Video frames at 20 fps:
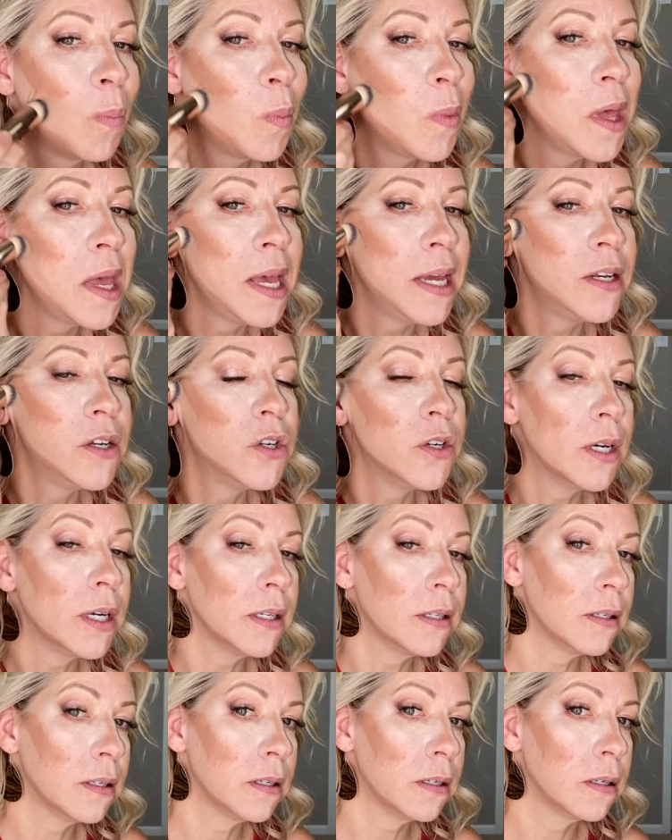It
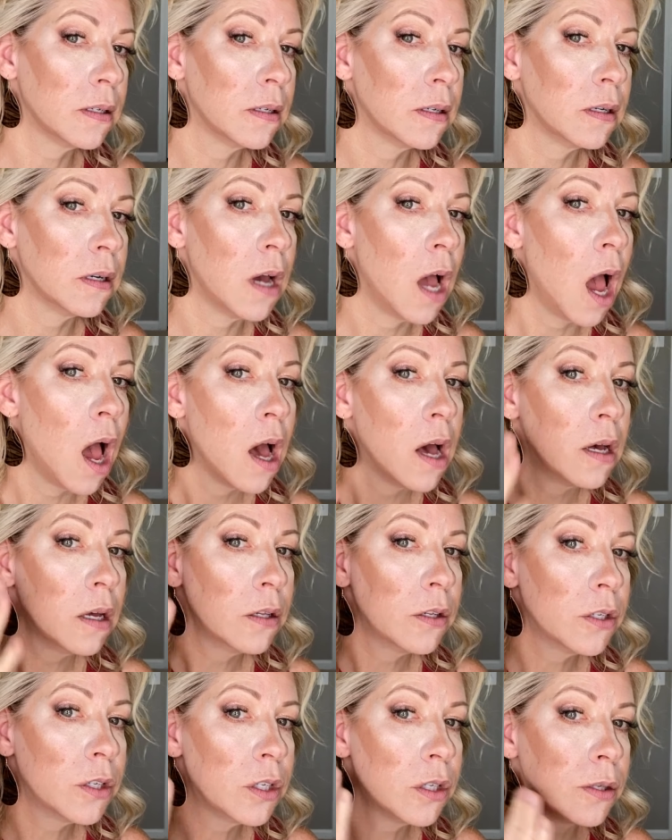just
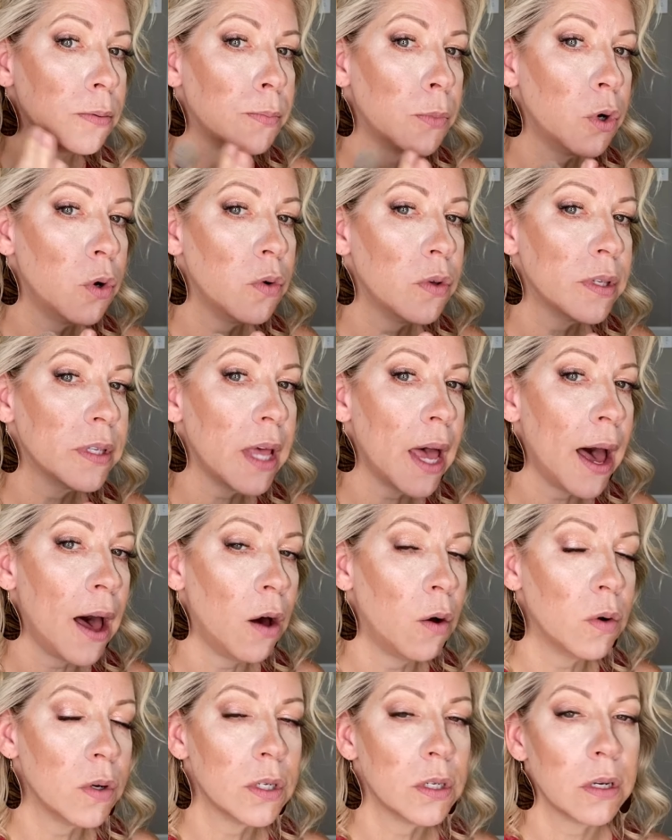smooths
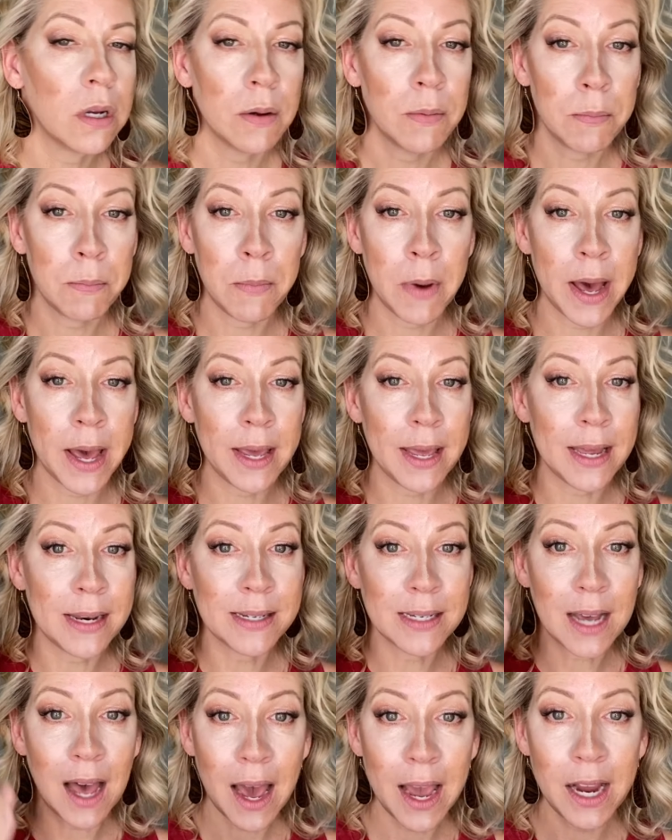out my
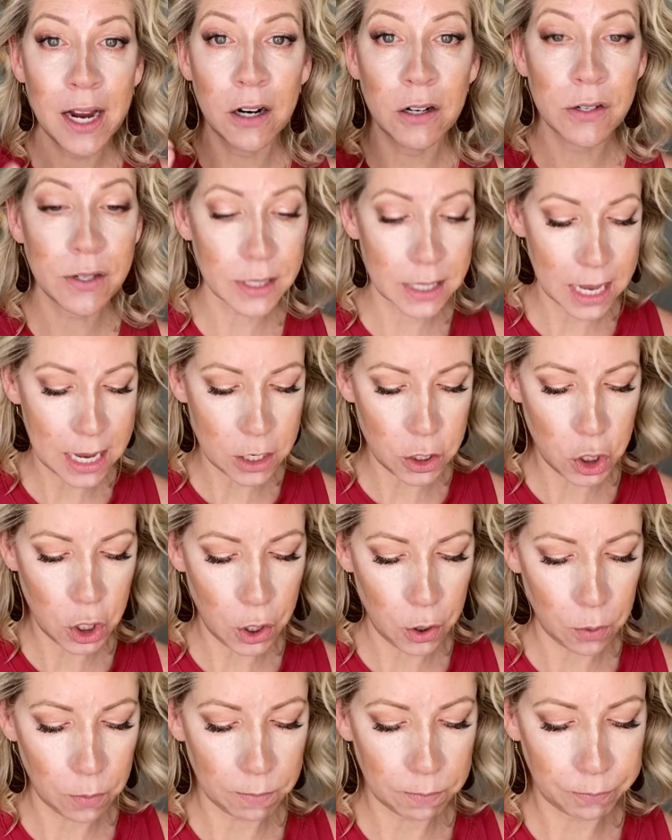entire skin
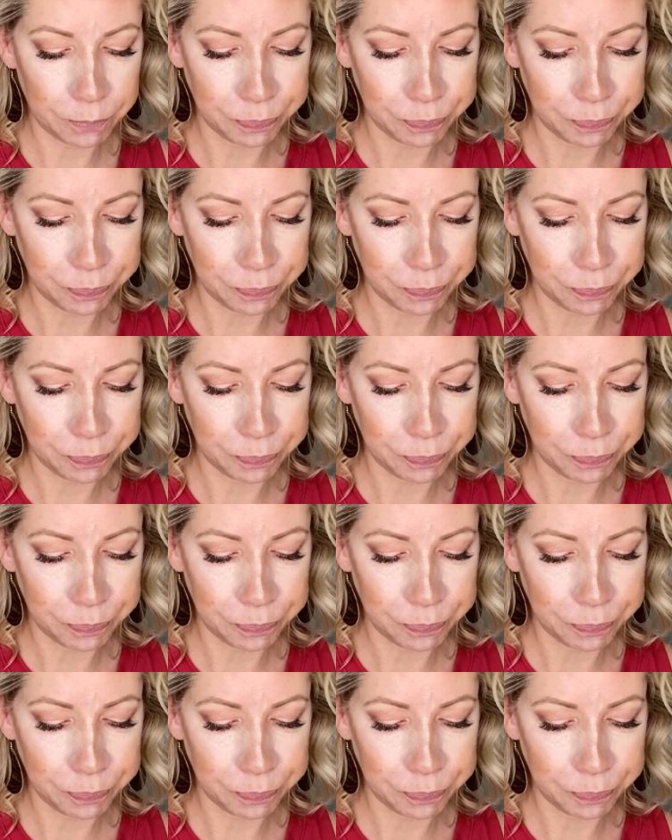tone.